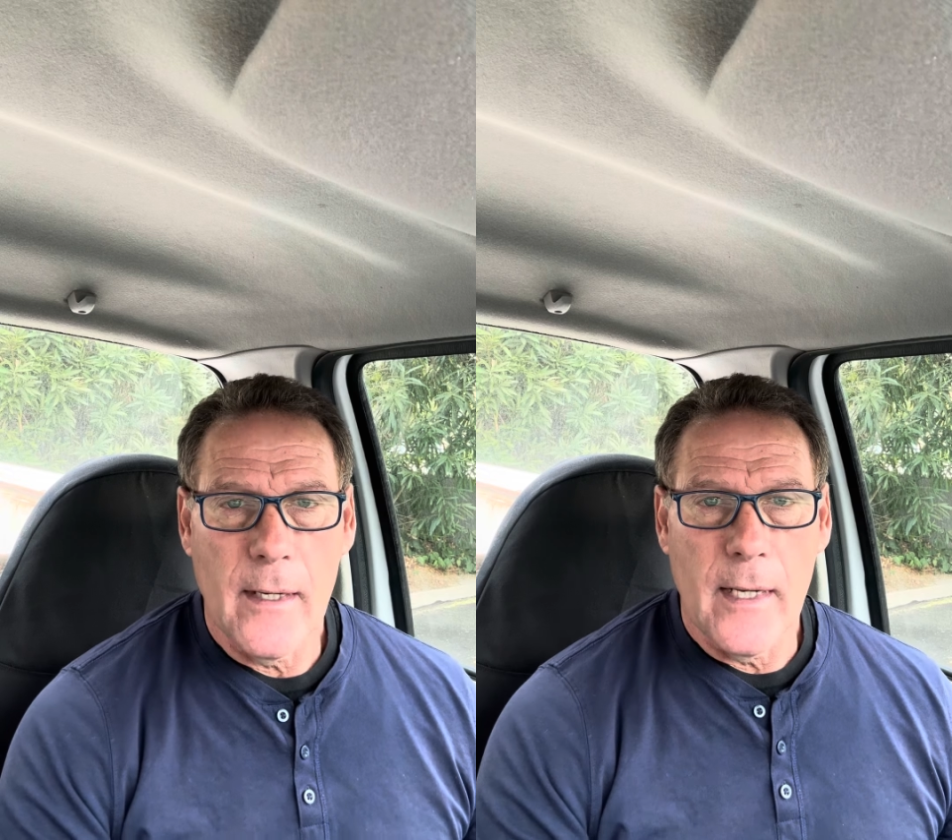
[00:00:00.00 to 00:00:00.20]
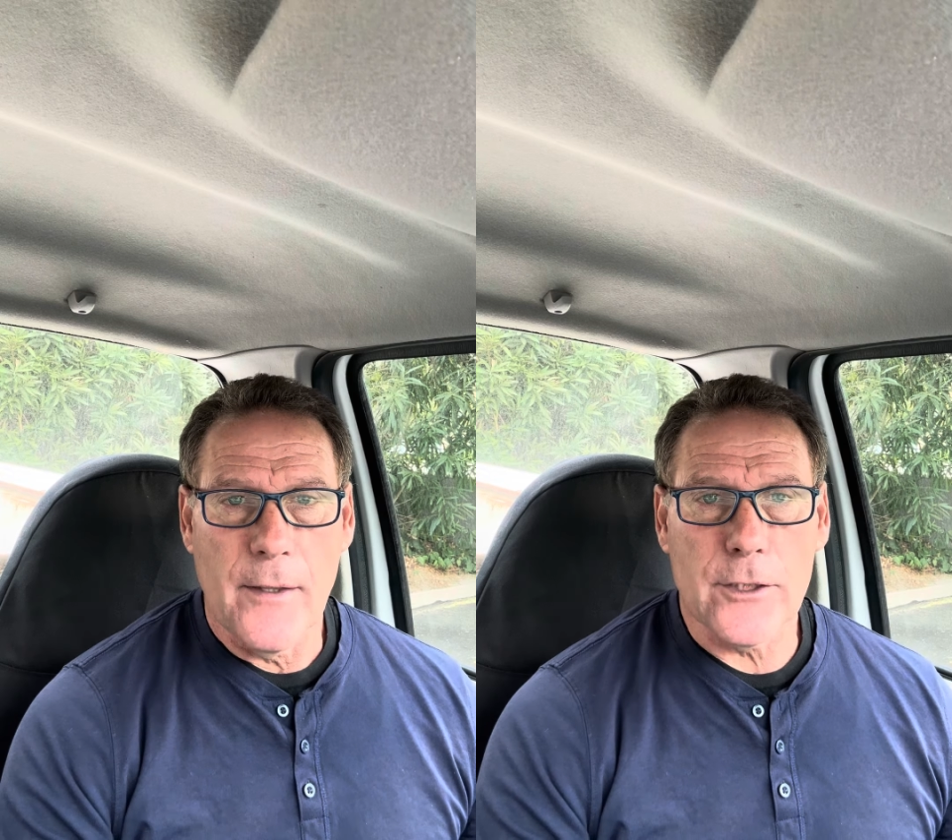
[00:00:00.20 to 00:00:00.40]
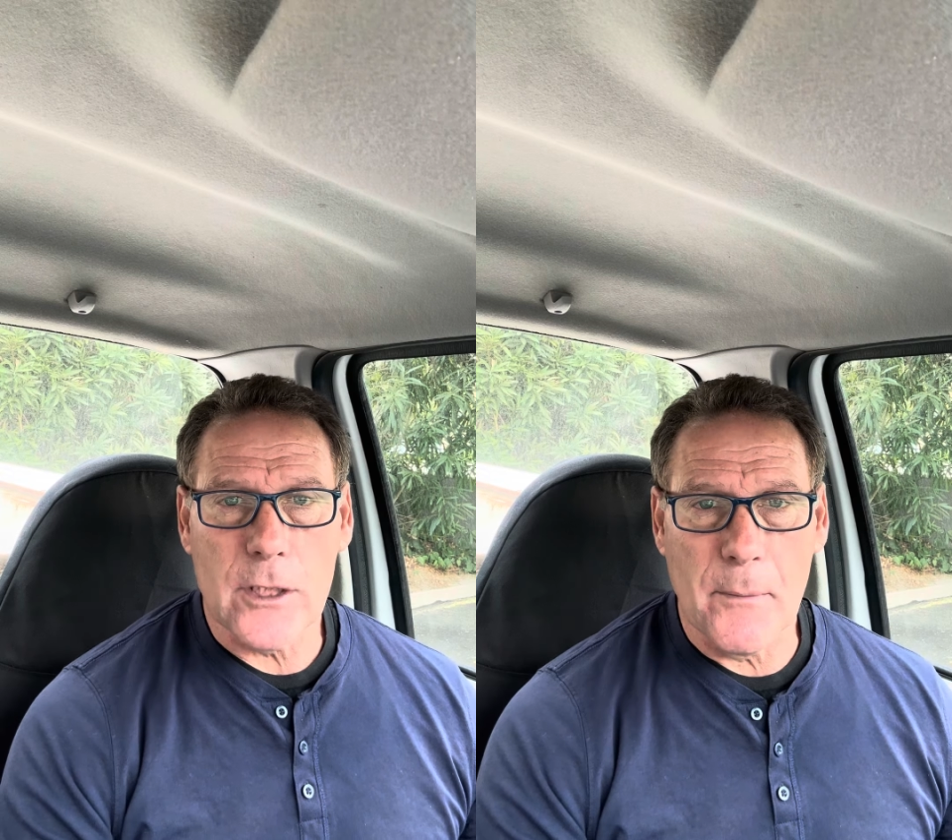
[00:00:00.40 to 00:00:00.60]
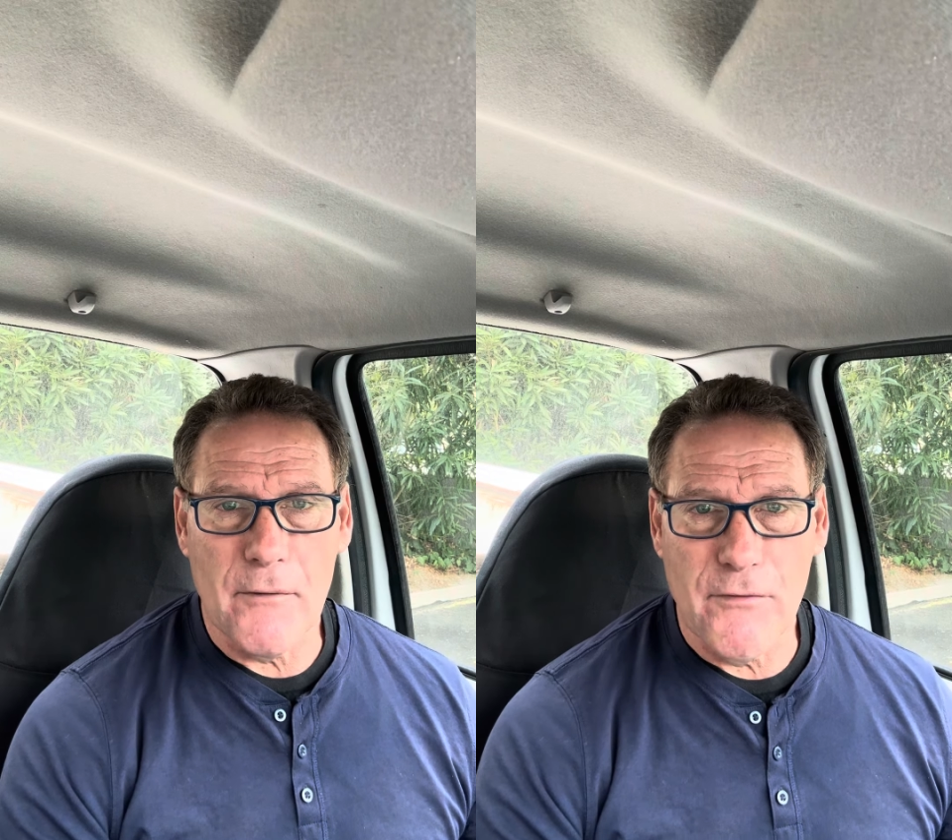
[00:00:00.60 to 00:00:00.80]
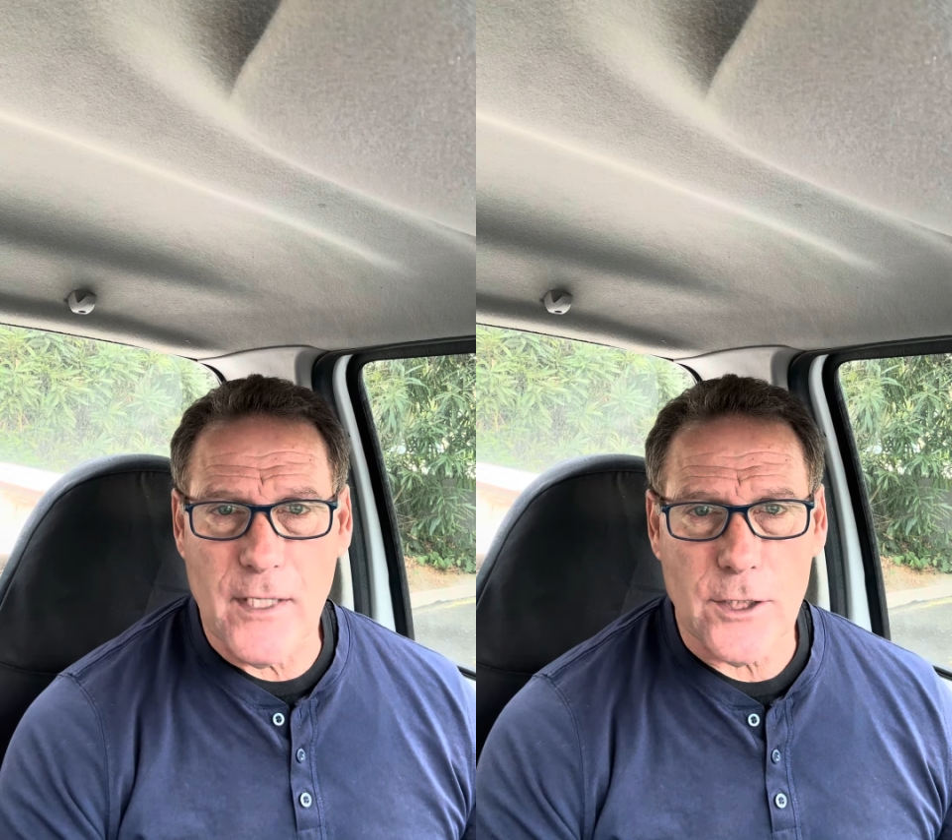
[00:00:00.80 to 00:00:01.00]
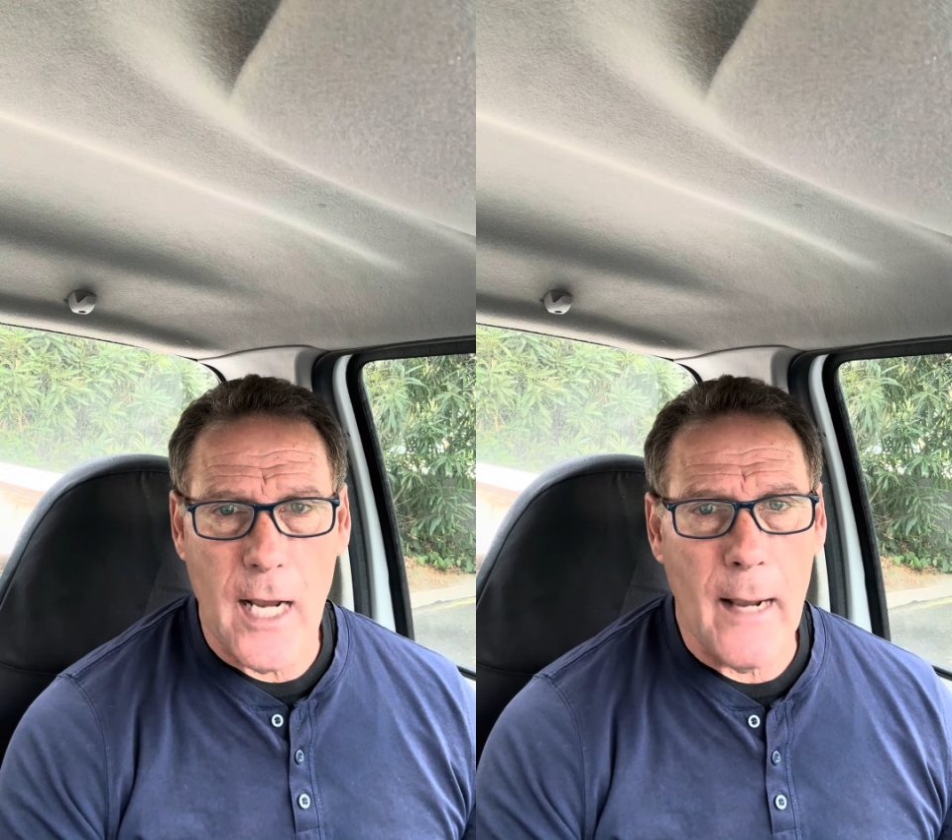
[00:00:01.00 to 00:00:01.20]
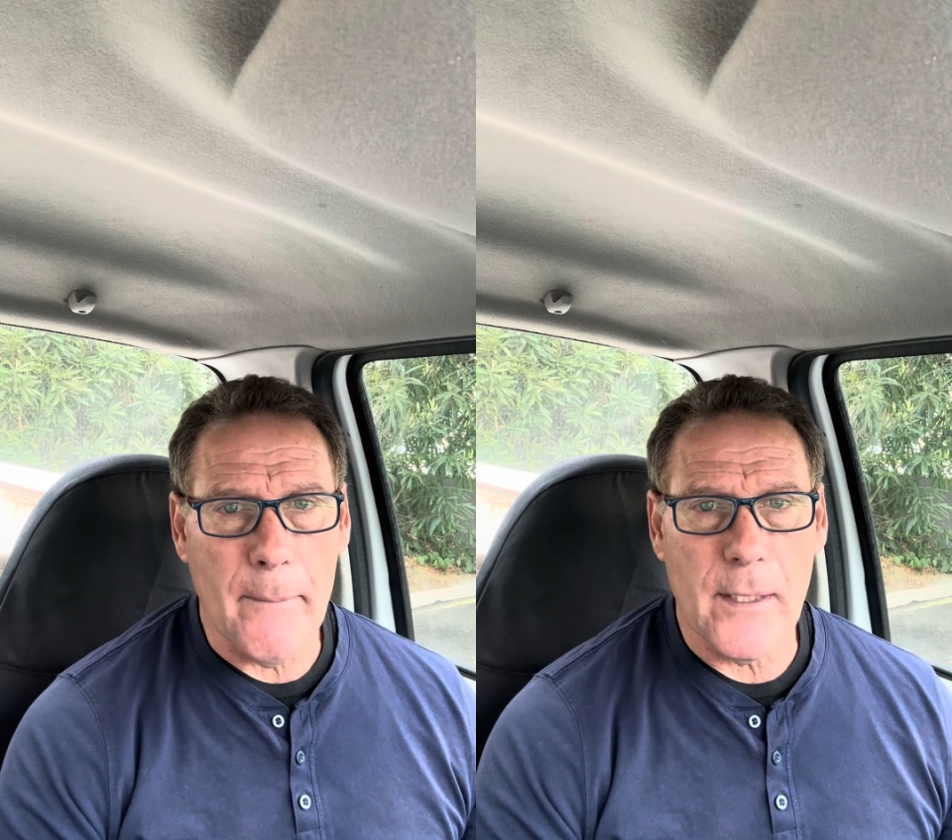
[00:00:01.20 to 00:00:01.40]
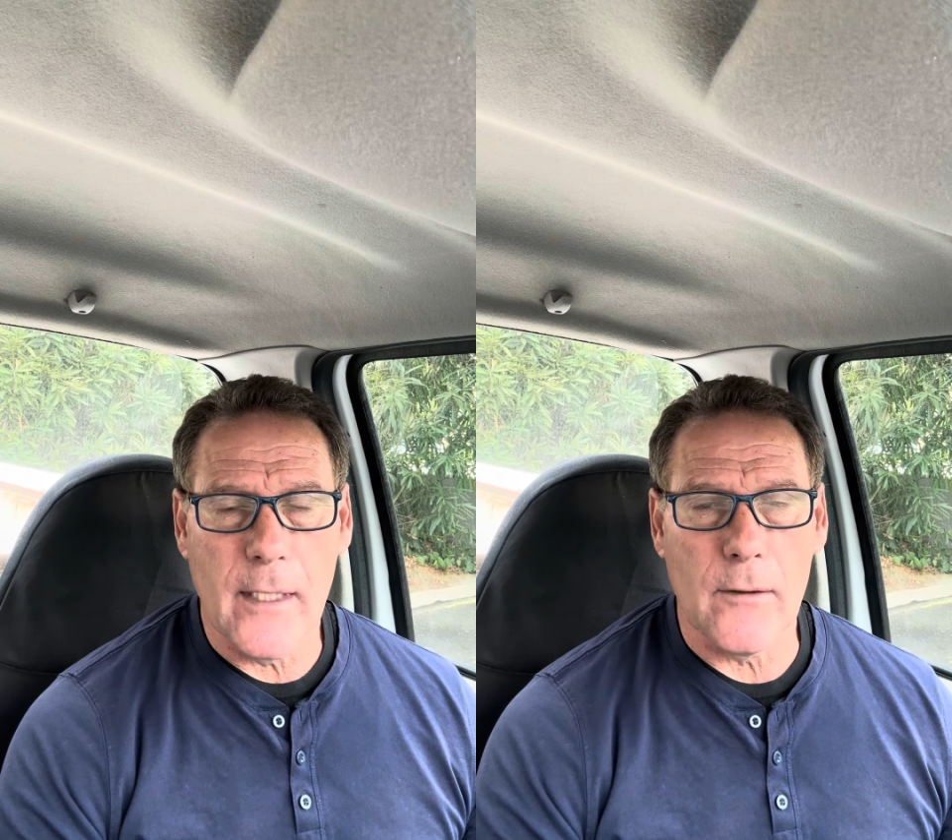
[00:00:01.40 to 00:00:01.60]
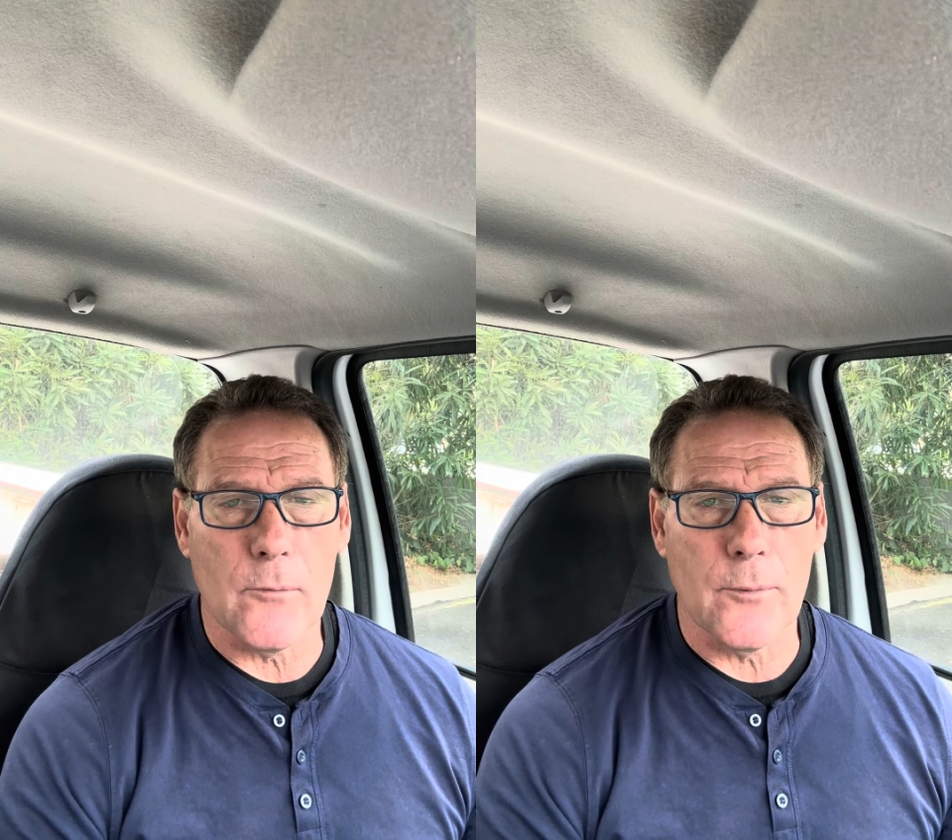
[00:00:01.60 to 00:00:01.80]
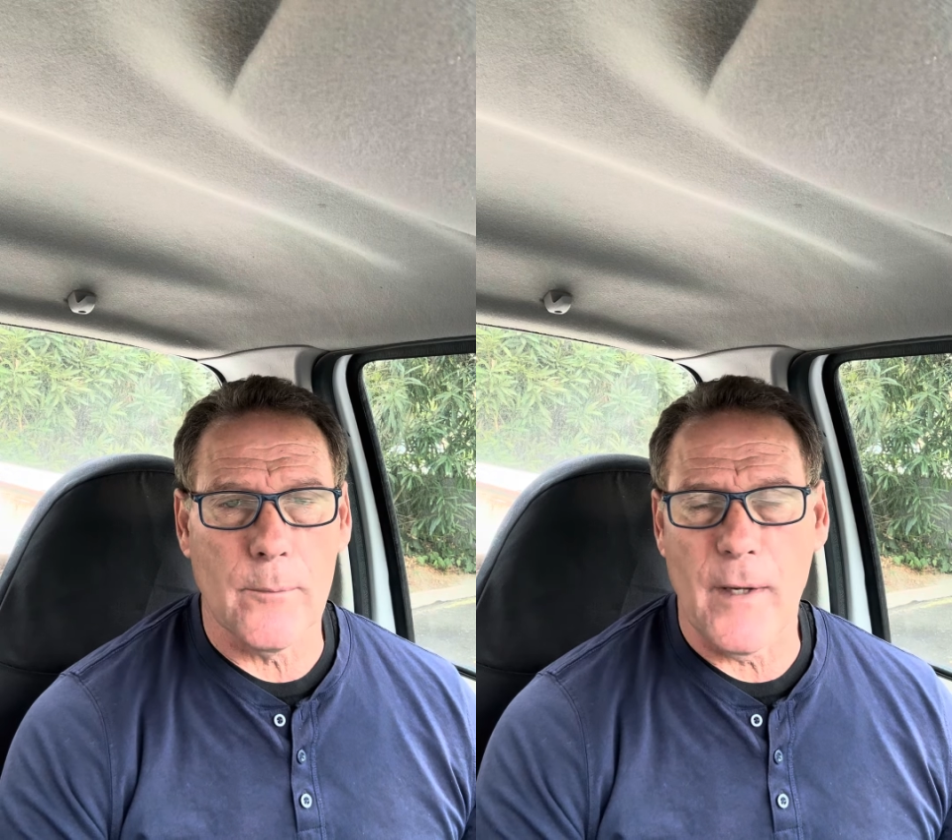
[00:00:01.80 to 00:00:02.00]
And there's some events
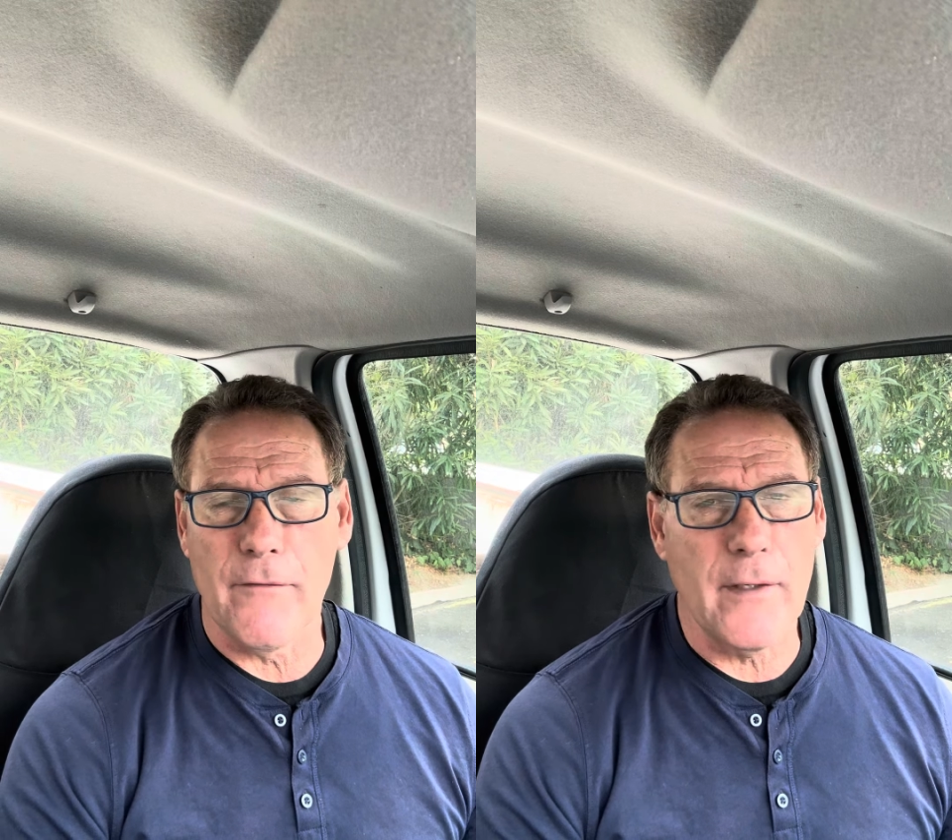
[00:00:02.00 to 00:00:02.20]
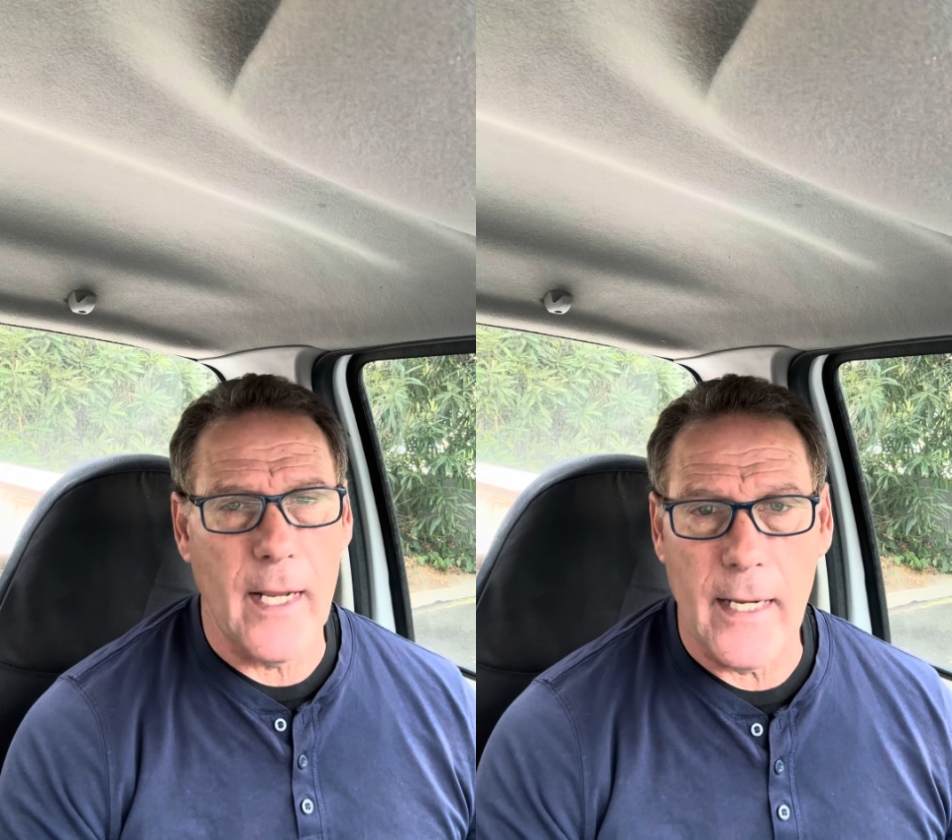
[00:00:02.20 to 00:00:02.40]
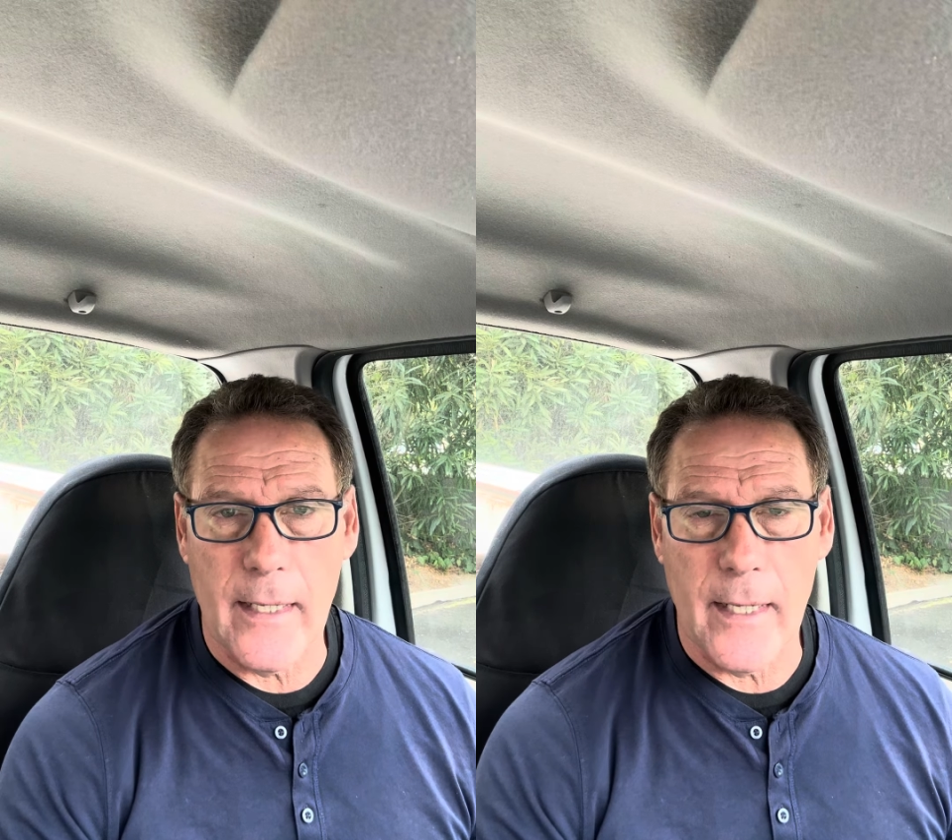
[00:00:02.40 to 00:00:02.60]
happening every day,